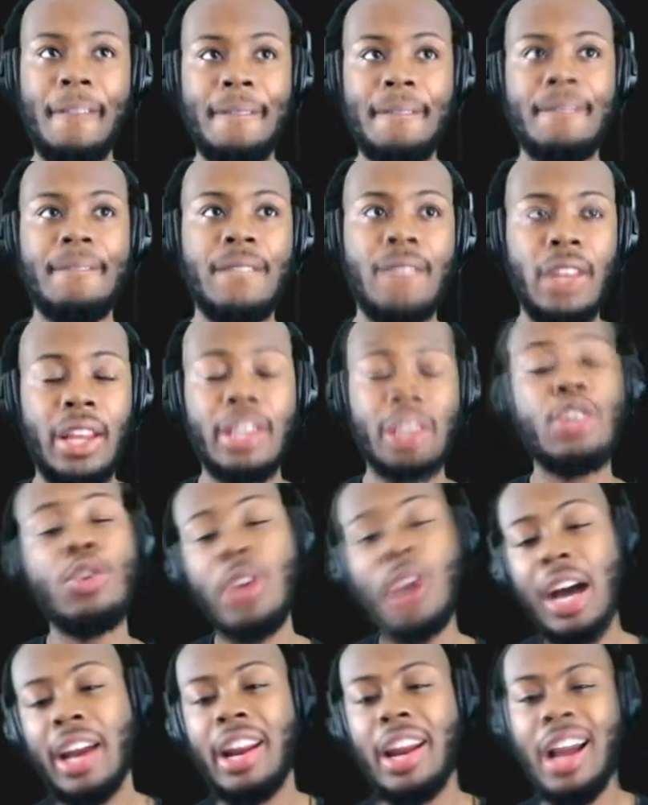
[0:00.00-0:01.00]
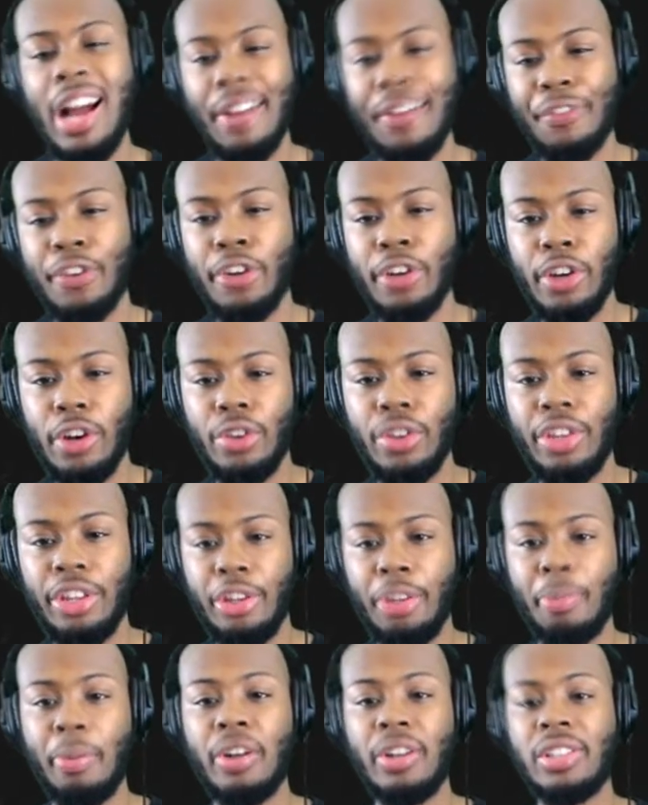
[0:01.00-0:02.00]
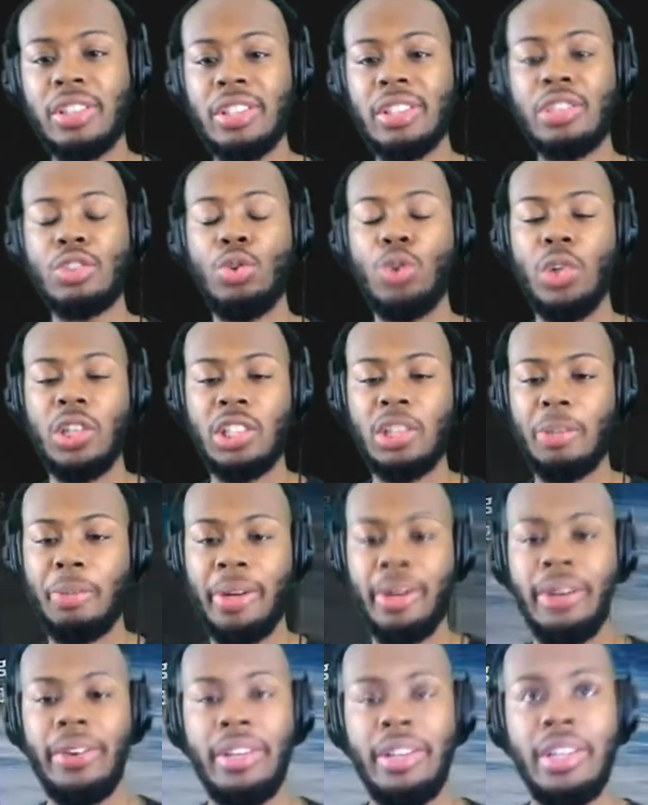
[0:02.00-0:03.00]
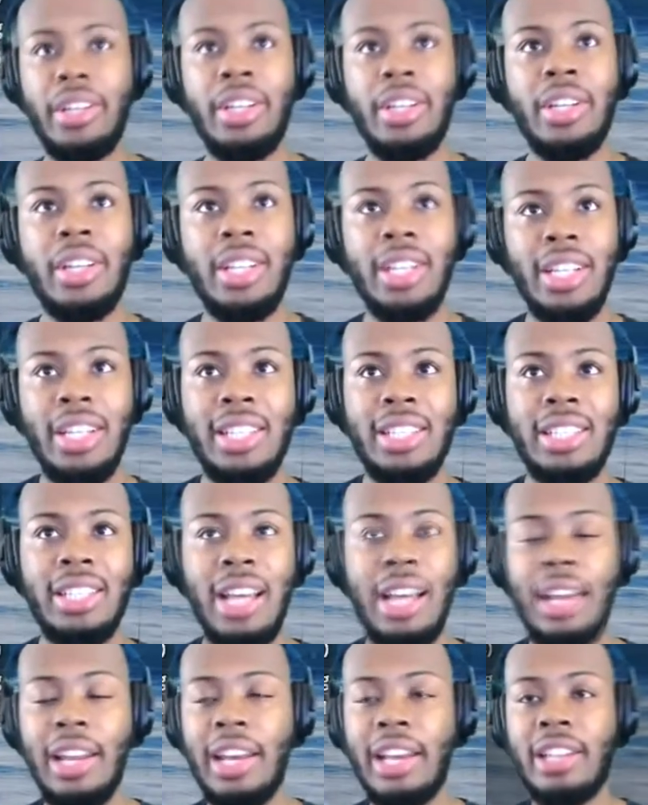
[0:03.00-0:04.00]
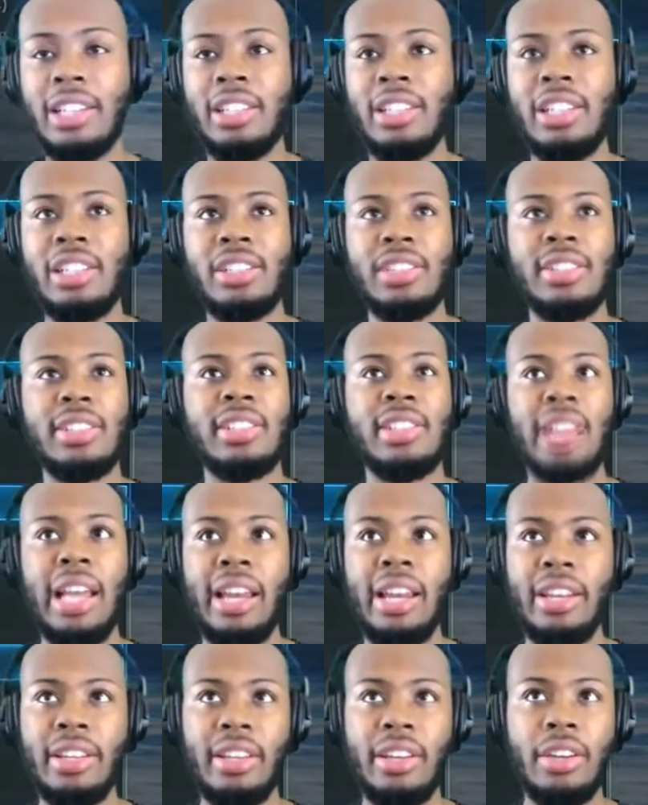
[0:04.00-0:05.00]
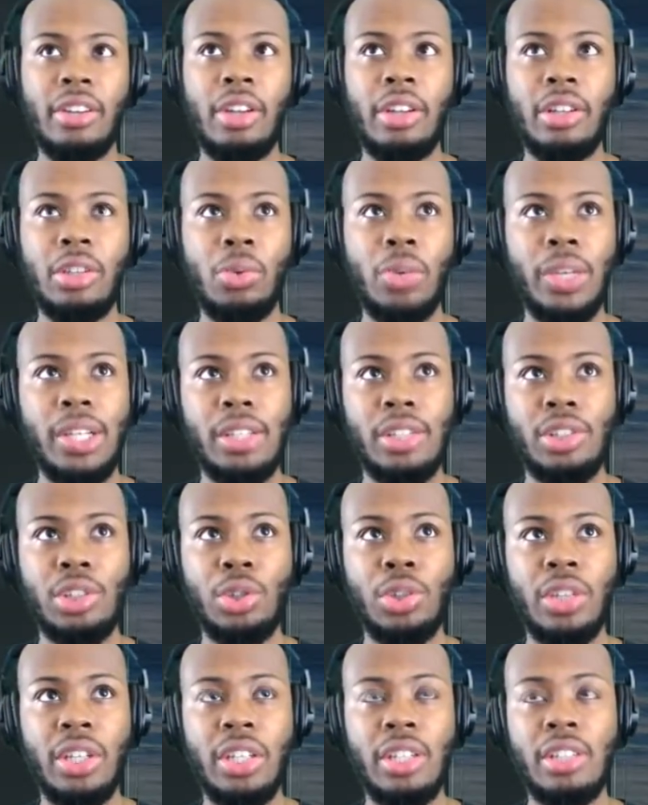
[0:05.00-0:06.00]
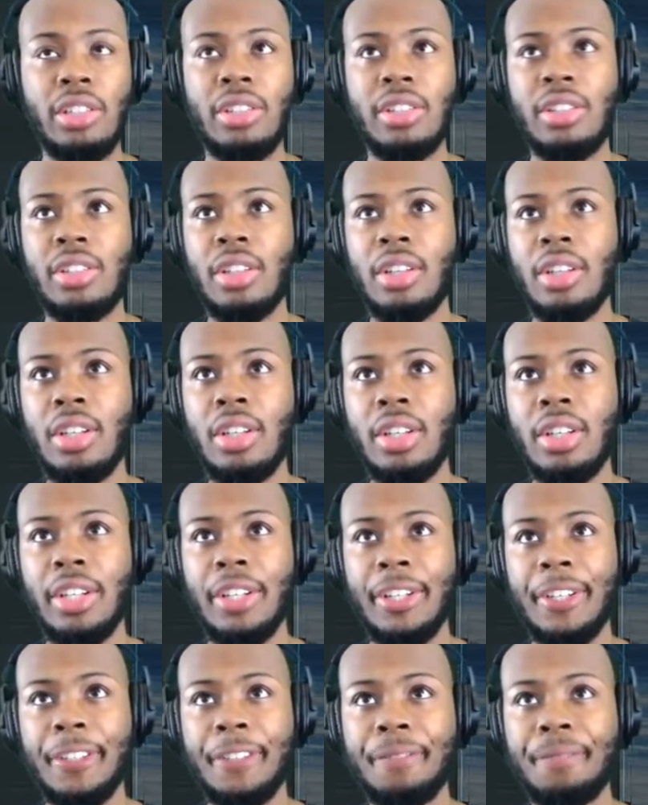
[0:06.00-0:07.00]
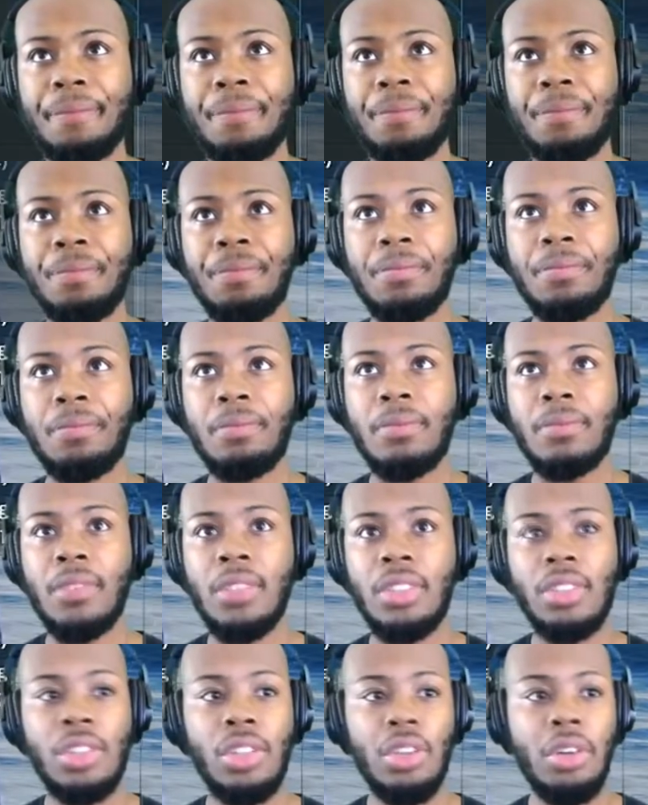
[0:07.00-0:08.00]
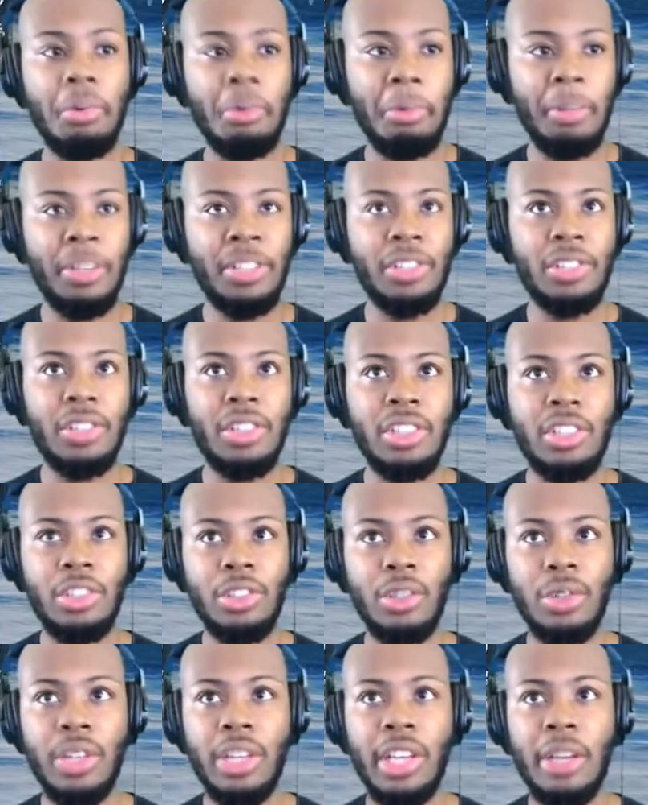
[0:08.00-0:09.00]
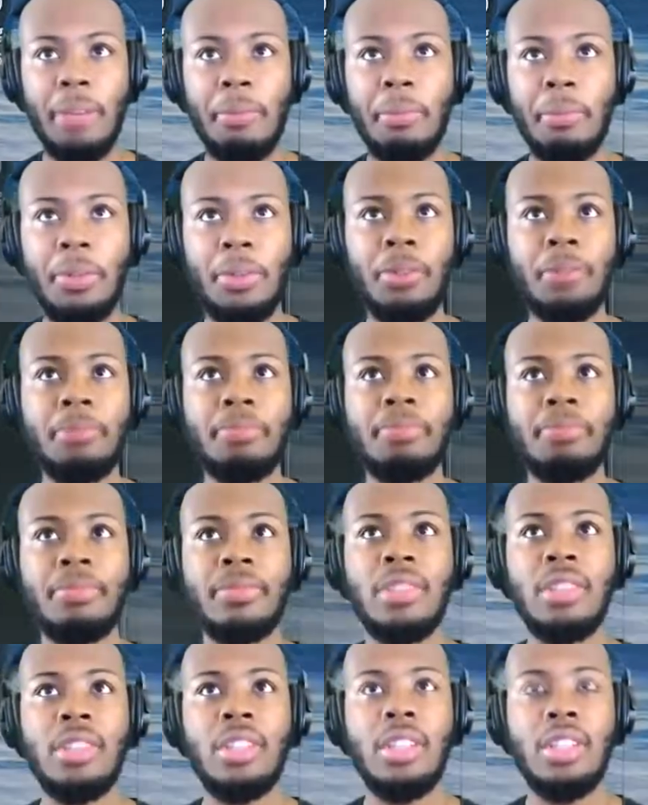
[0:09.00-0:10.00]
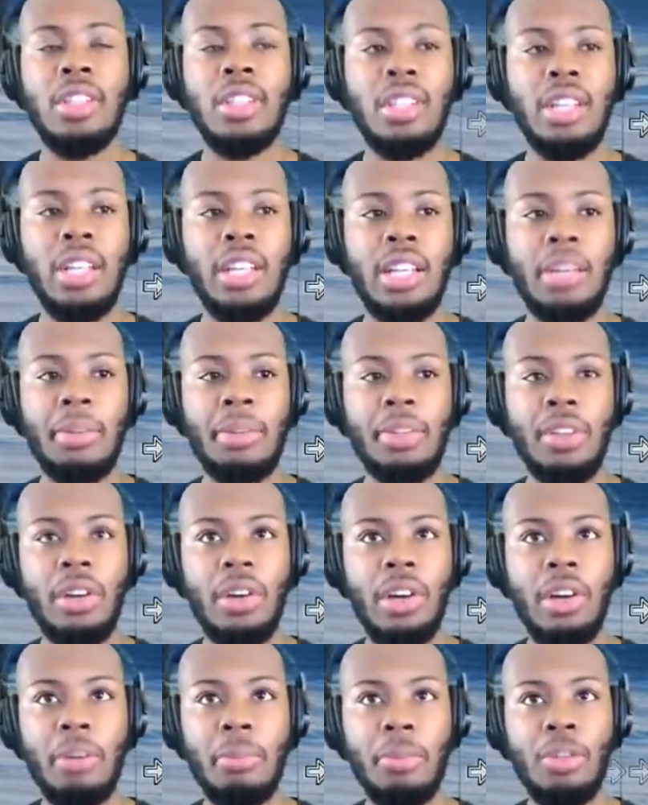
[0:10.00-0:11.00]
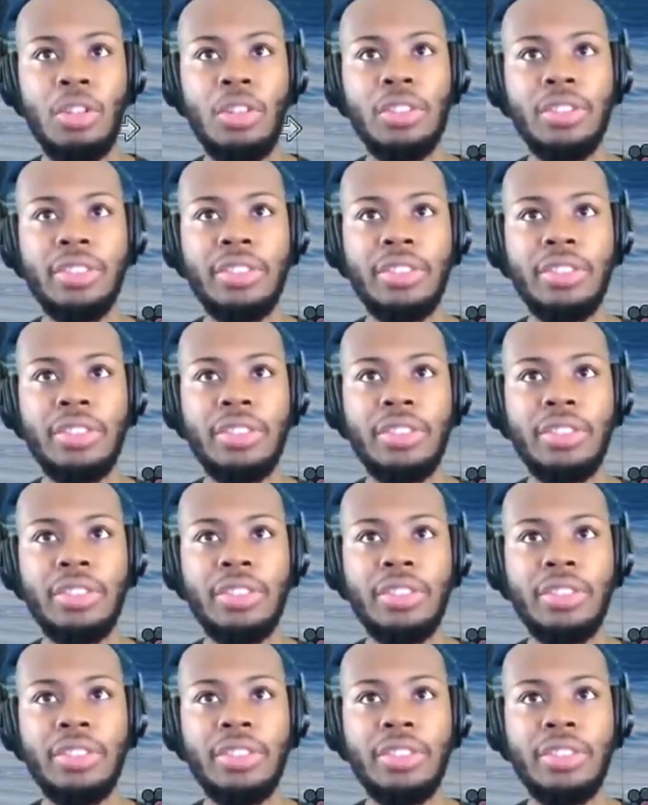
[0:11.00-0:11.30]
like, you kind of have to know that the person is going to parry. It's not like he's just standing there like the way Asuka is. So I'm going to make sure he's doing it. Boom. And I'm going to throw out a move.